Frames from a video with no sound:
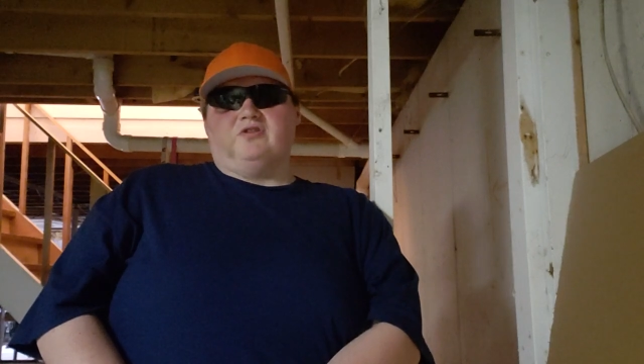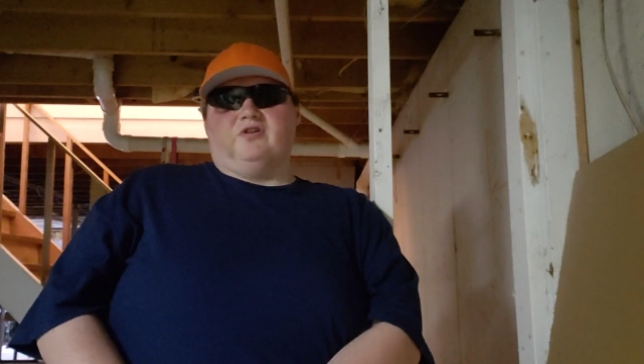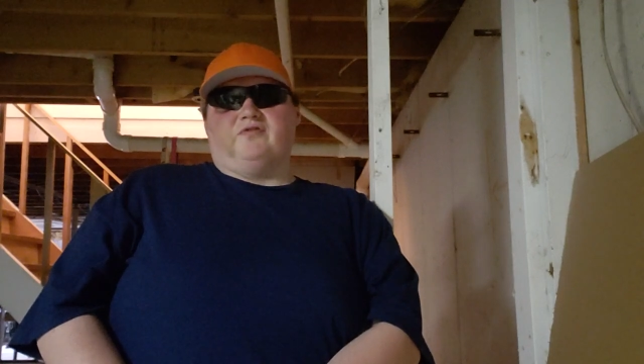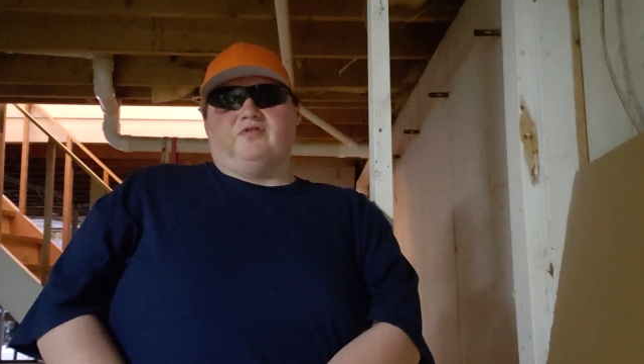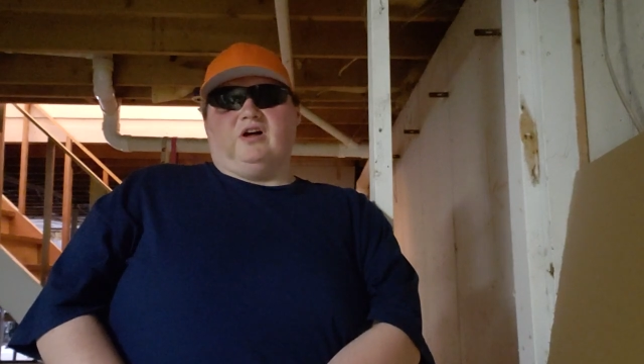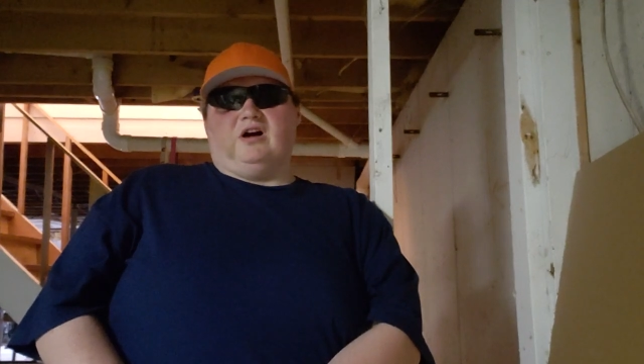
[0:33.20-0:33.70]

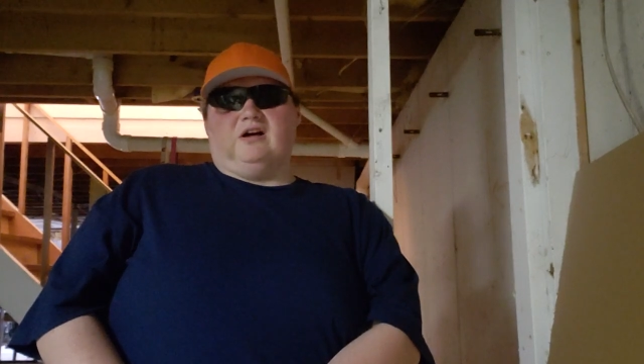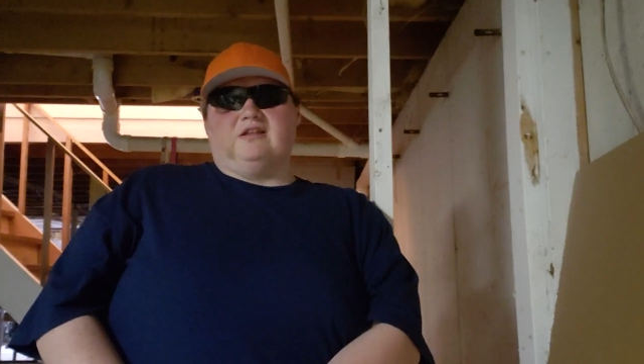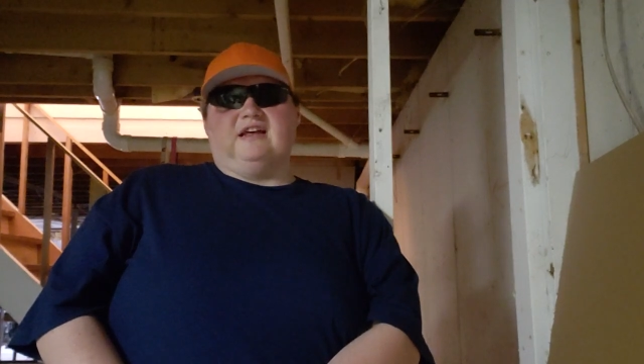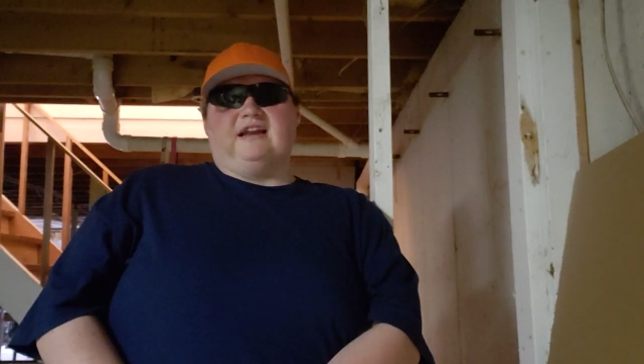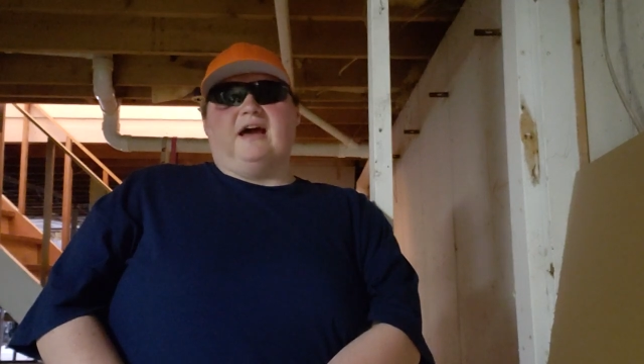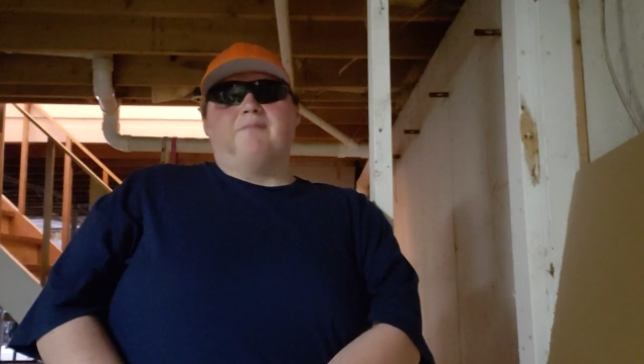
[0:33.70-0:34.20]
the vlog
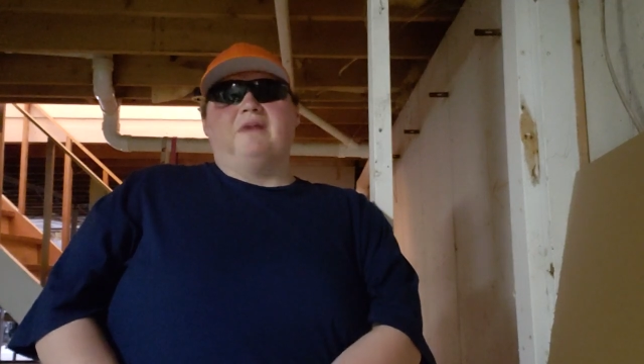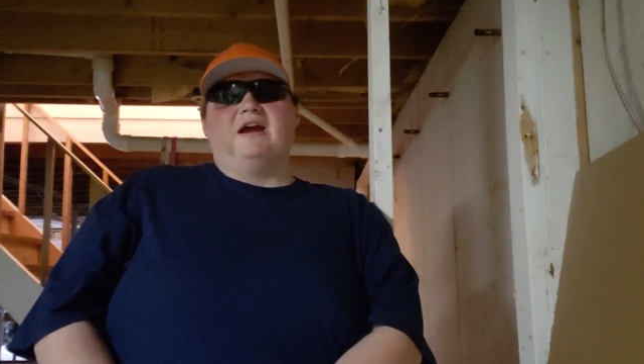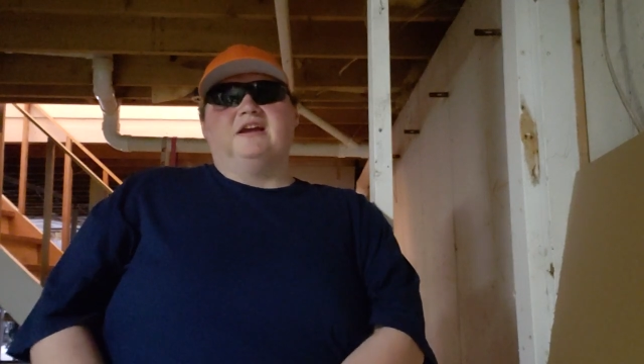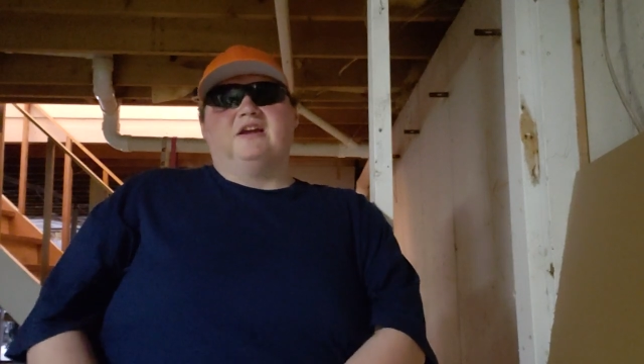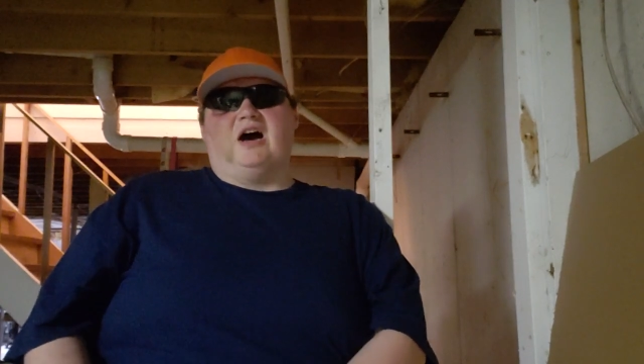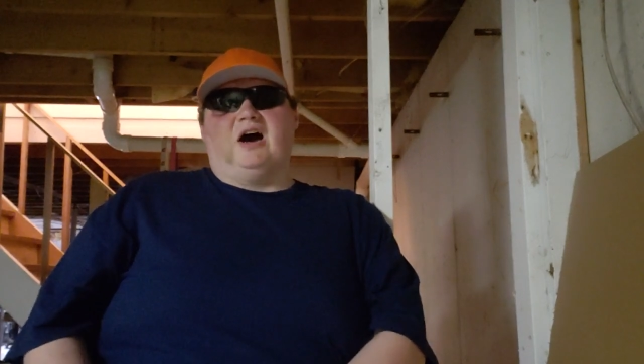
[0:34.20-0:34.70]
that I
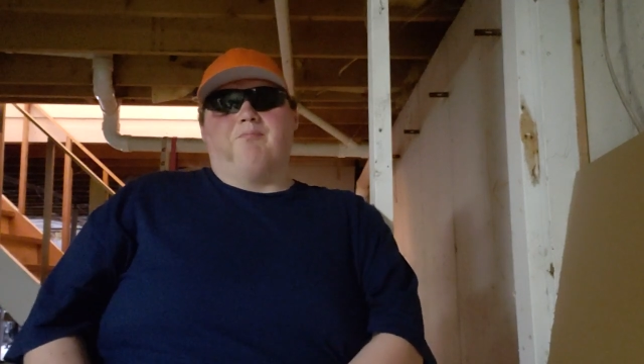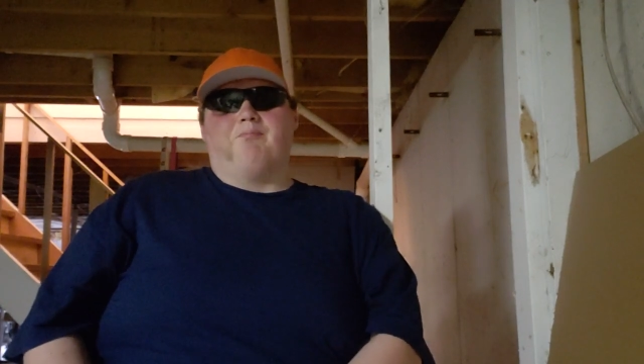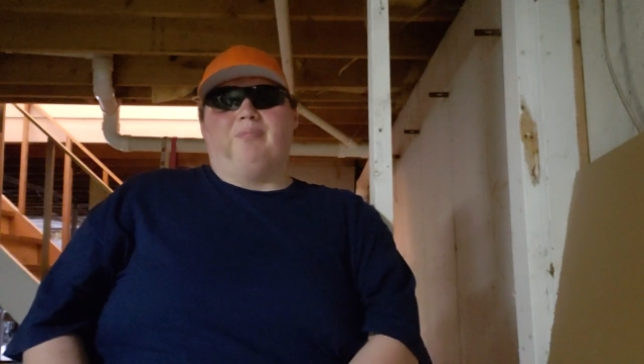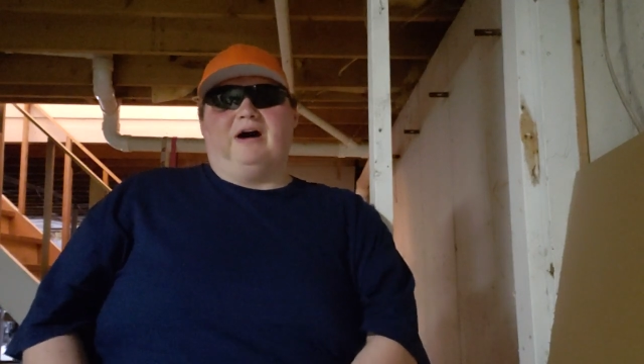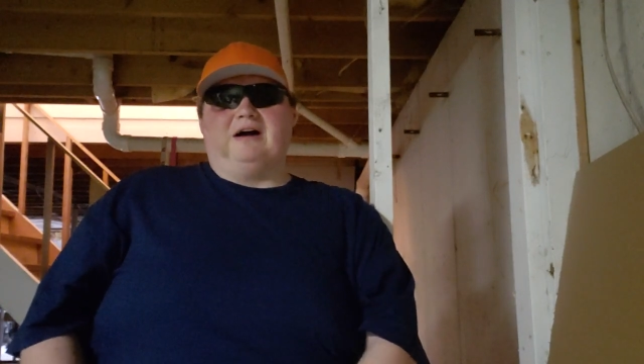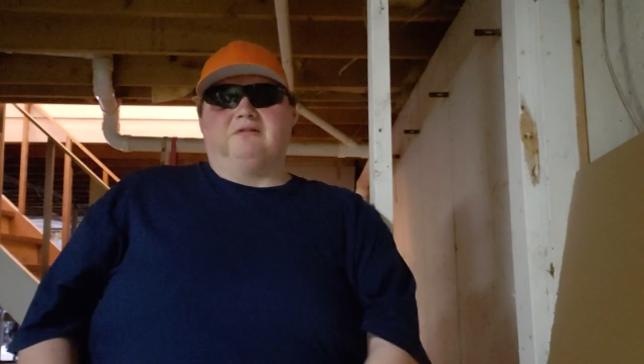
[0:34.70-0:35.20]
made
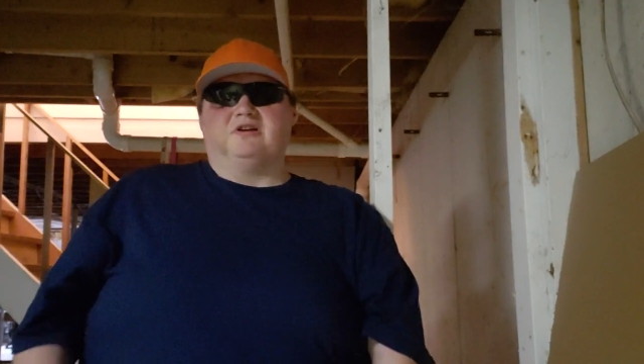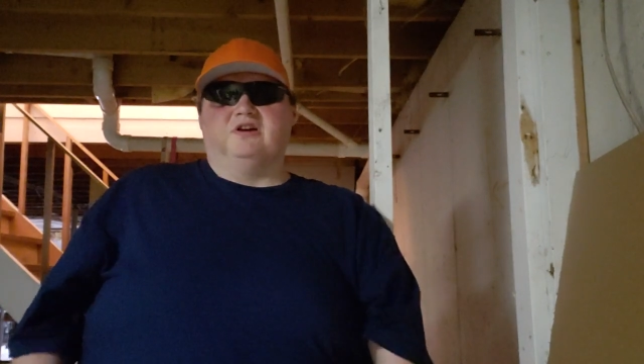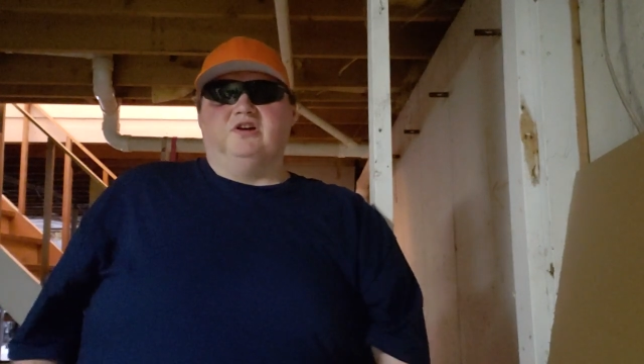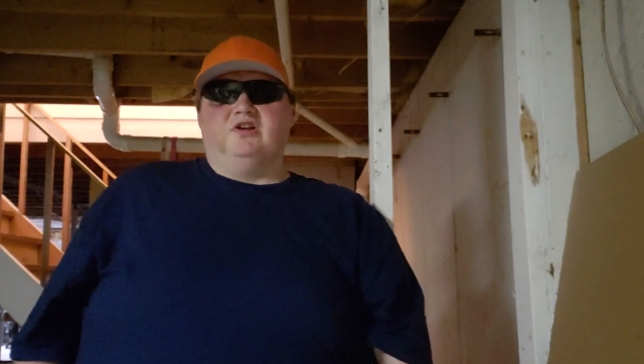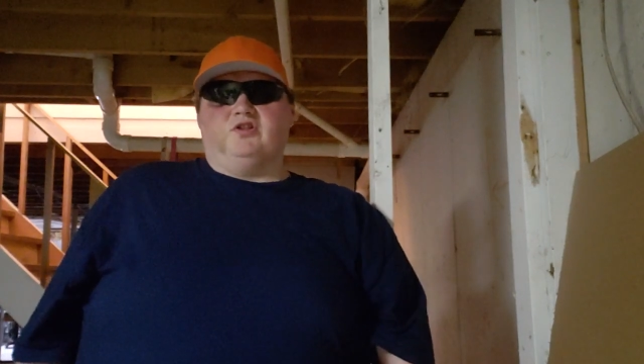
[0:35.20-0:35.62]
about